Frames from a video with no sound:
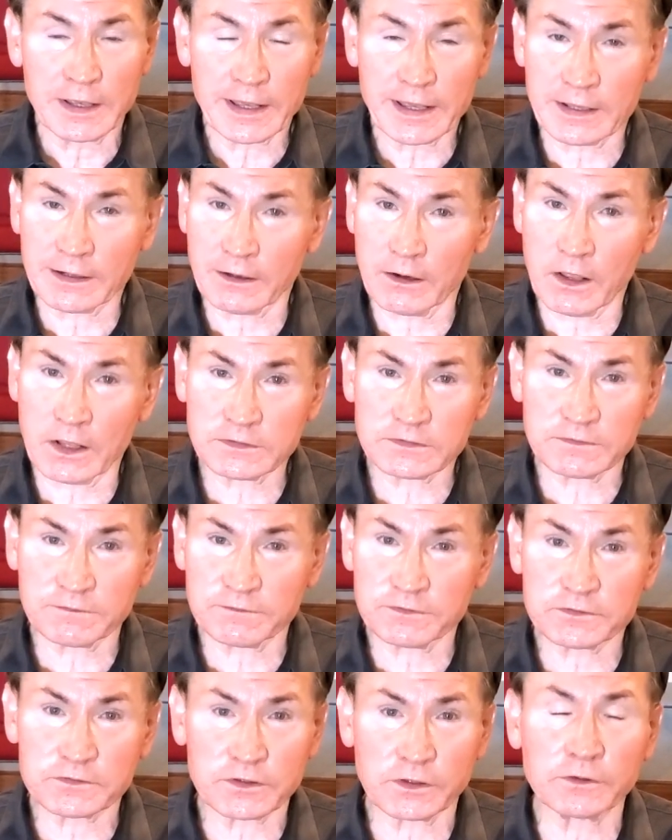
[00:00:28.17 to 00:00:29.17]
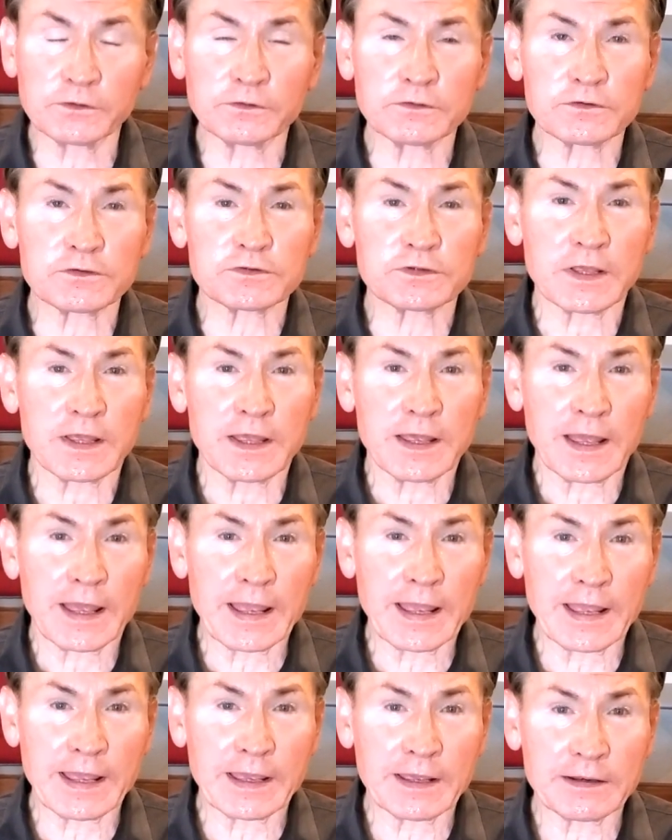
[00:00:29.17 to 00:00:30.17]
had lots of students,
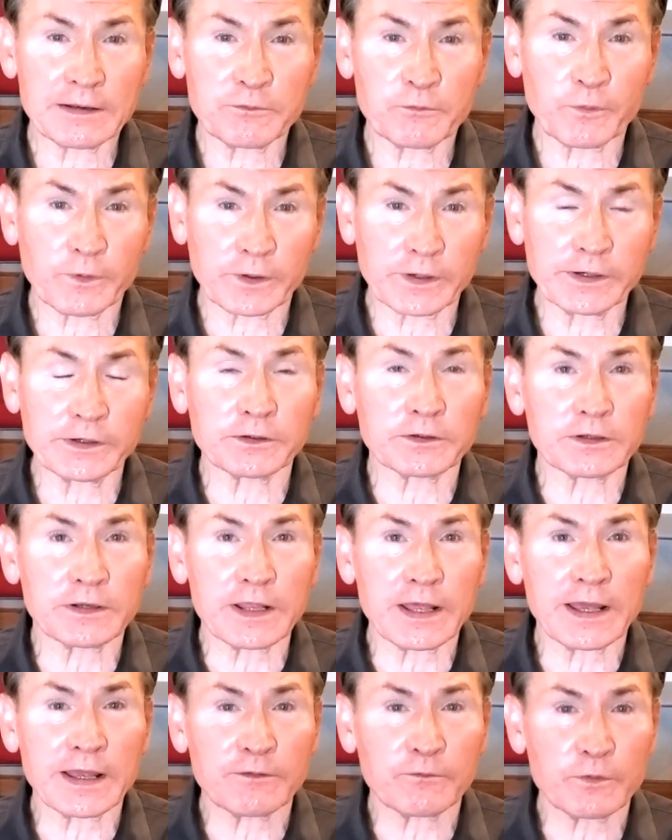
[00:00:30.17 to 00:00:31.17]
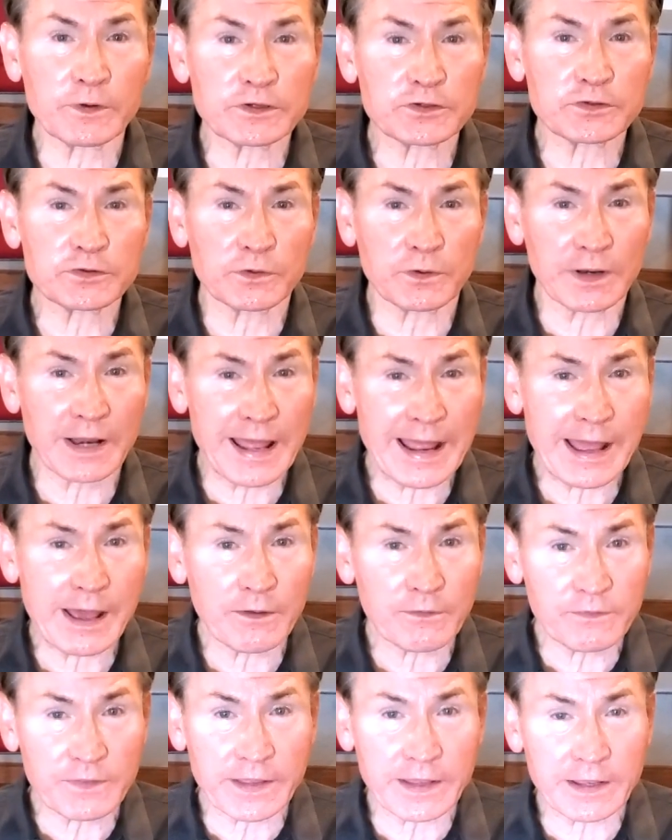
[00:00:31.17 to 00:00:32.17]
and we're here today of which to
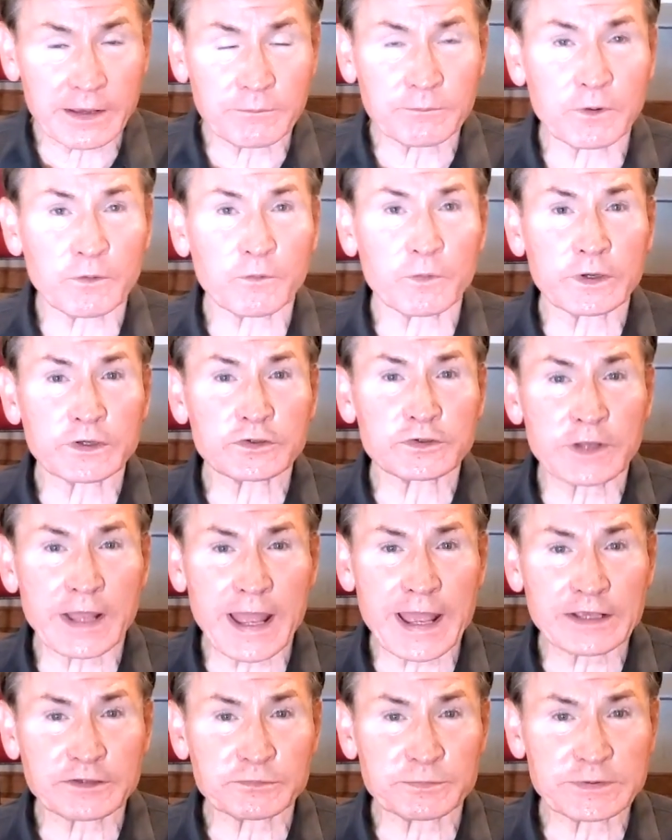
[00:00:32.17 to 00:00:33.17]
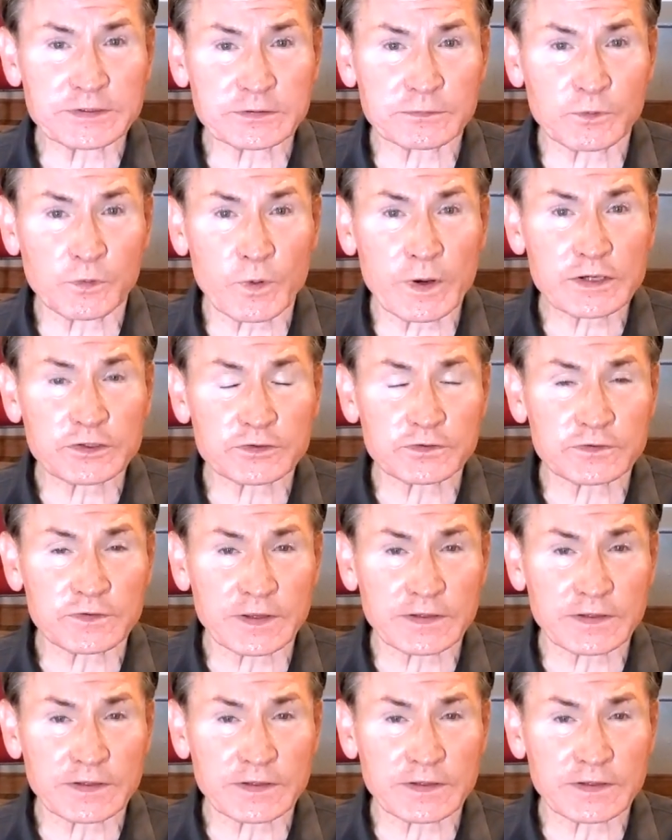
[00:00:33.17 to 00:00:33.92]
allow them, of which to ask me some questions.